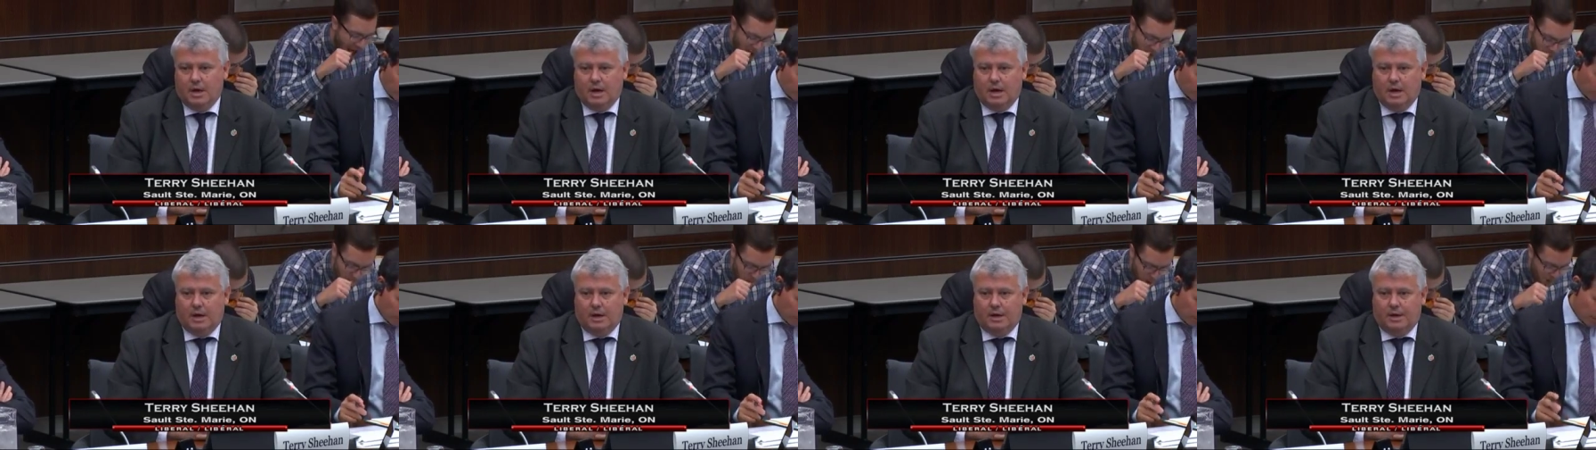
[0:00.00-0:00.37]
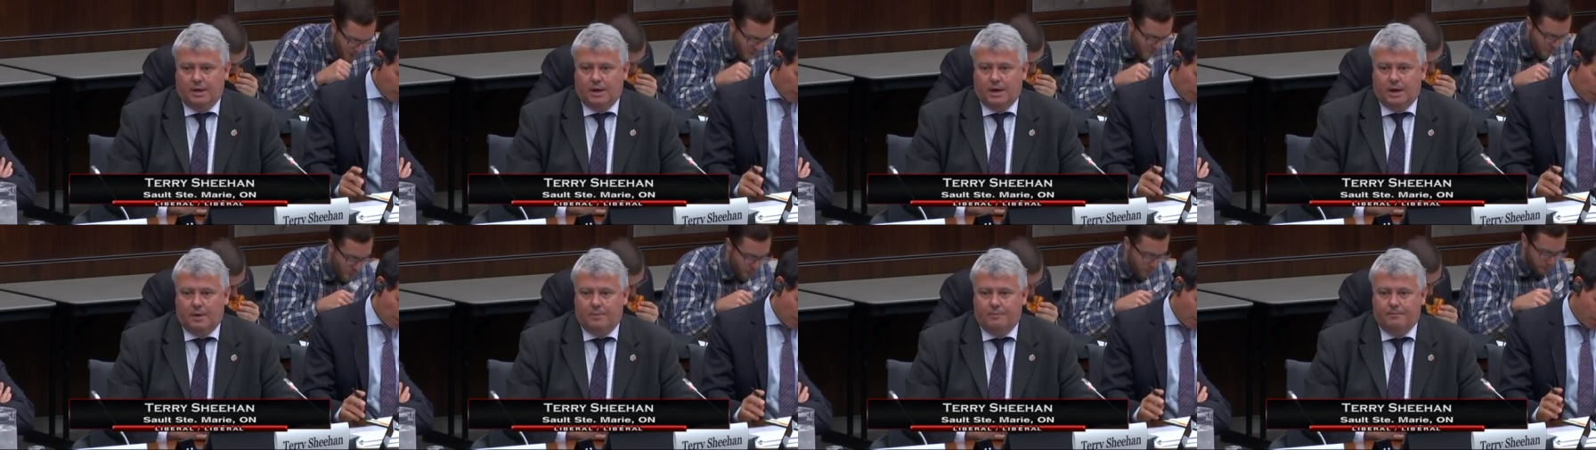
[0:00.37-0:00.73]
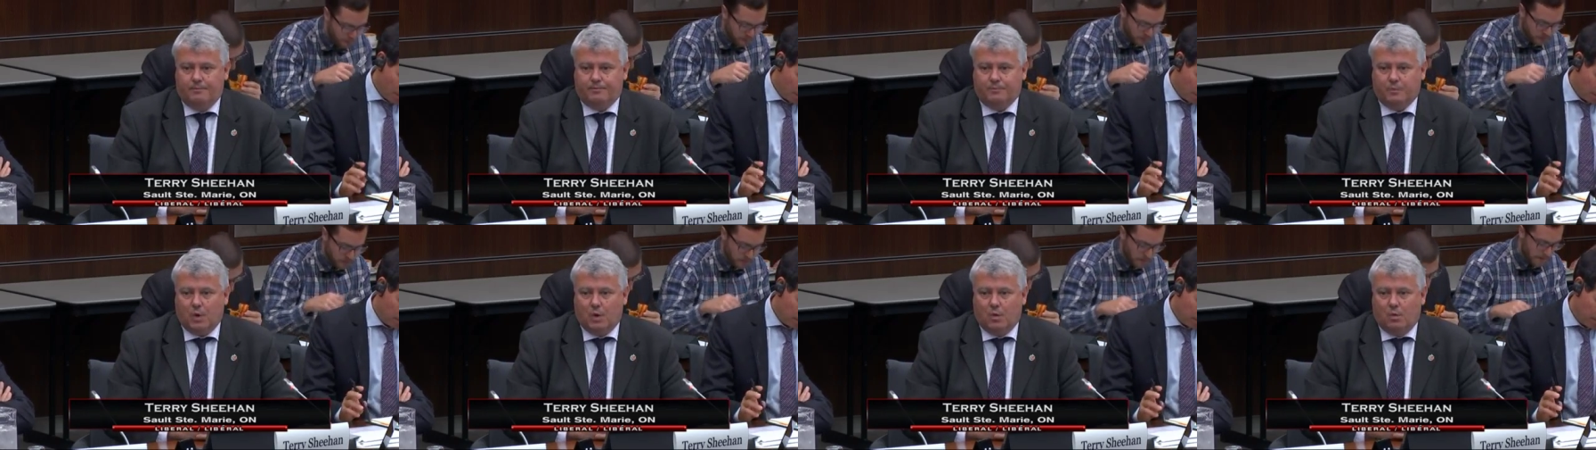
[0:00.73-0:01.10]
And
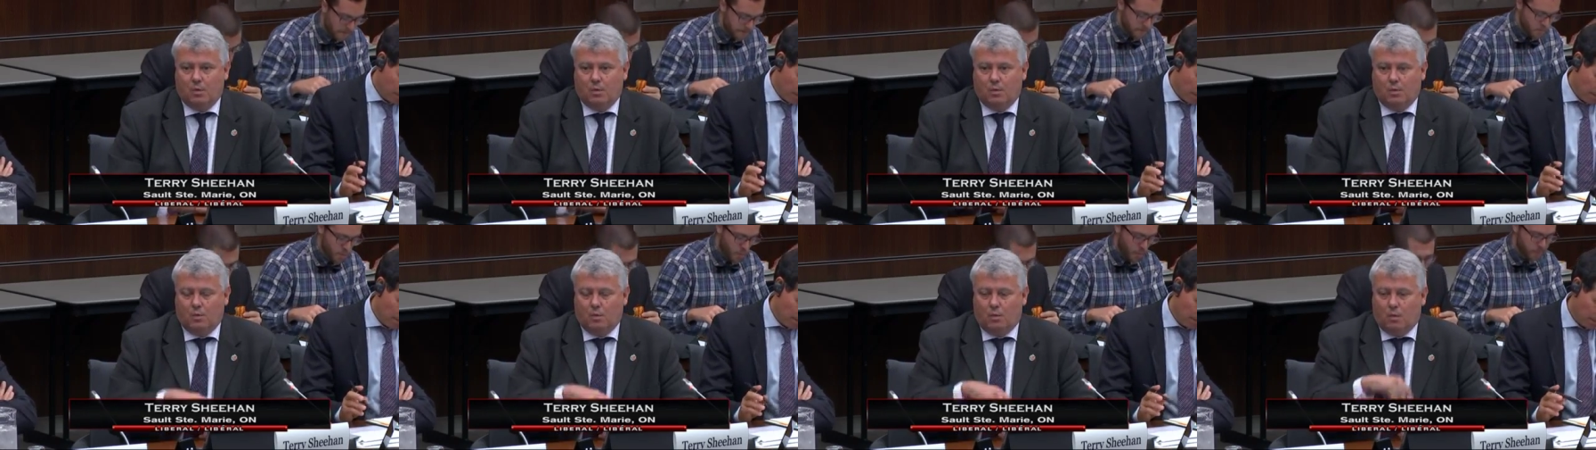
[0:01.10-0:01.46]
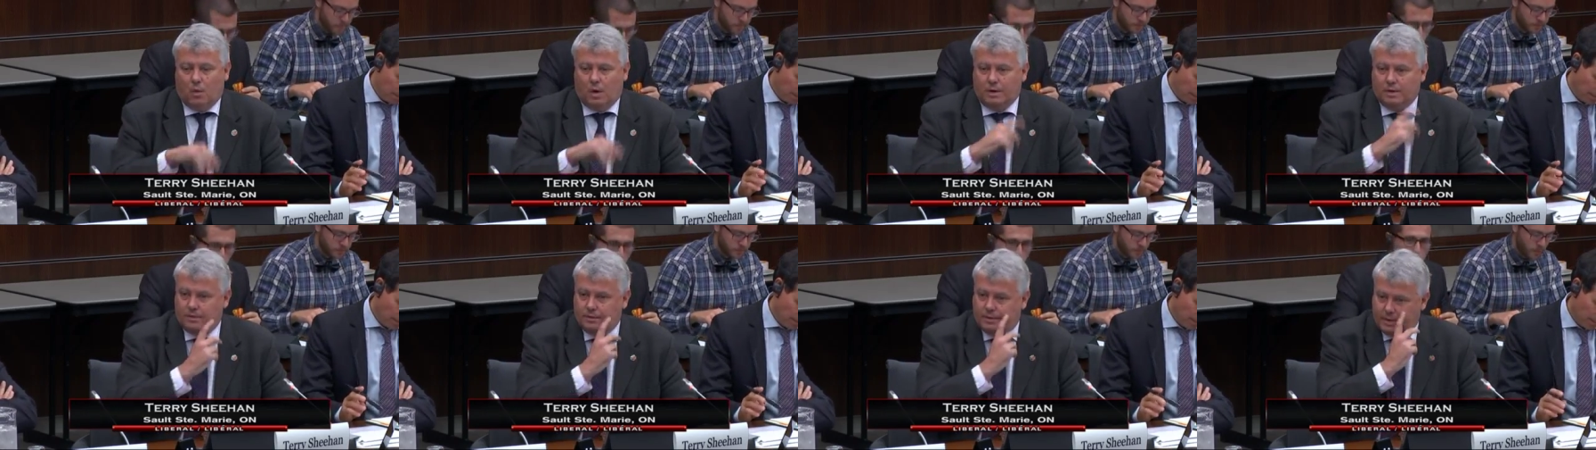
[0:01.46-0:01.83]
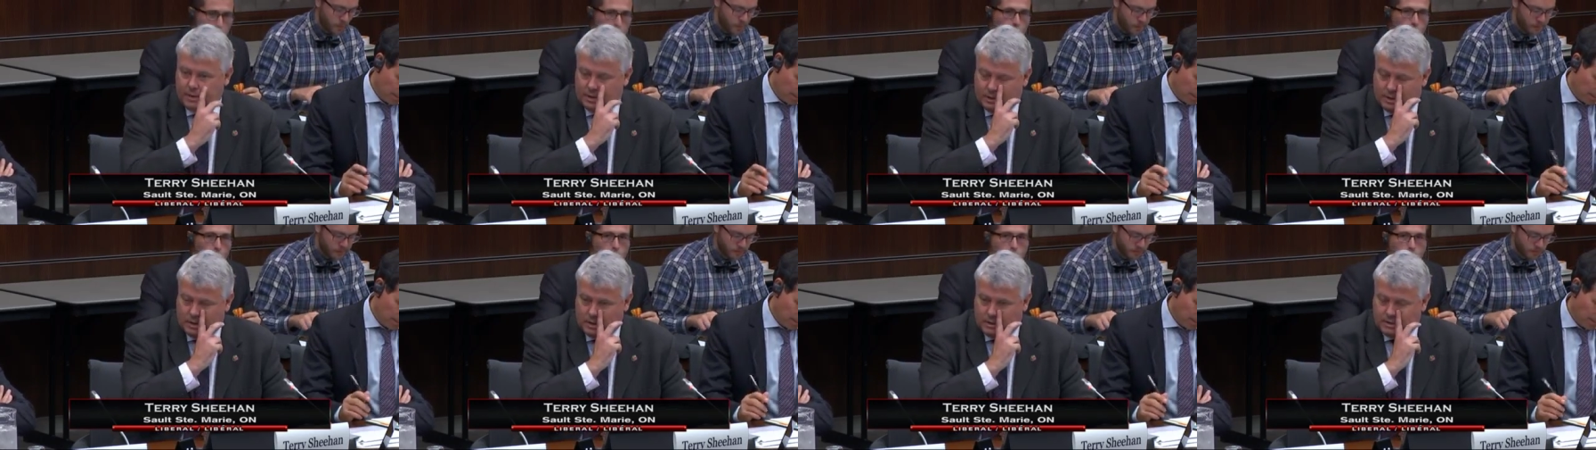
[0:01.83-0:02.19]
one of
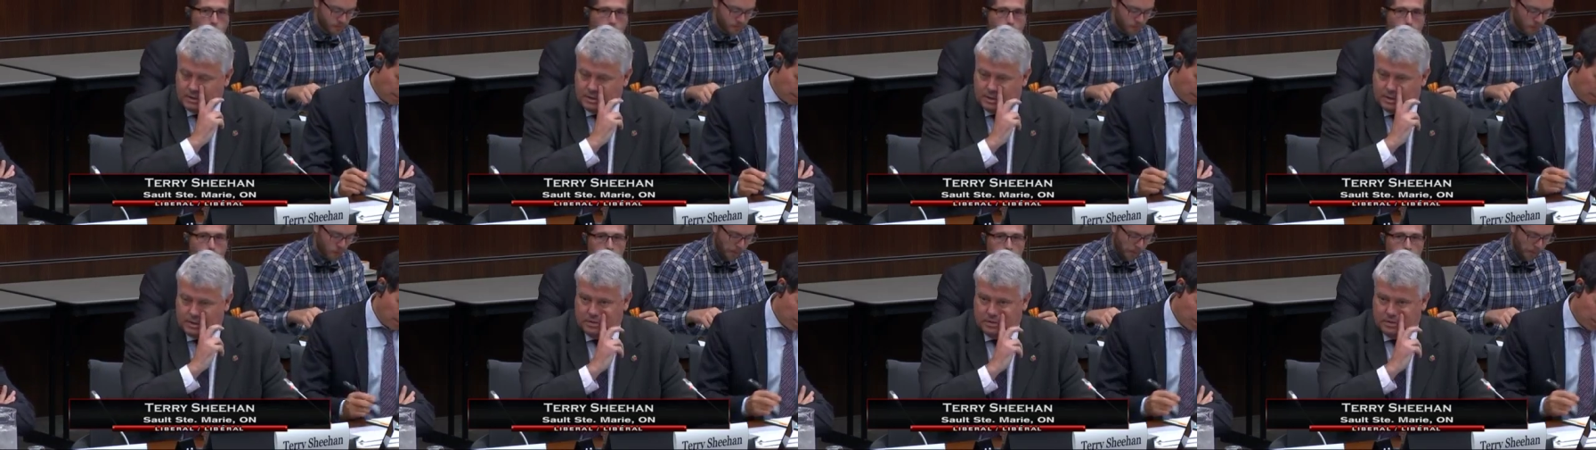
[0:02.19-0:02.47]
the,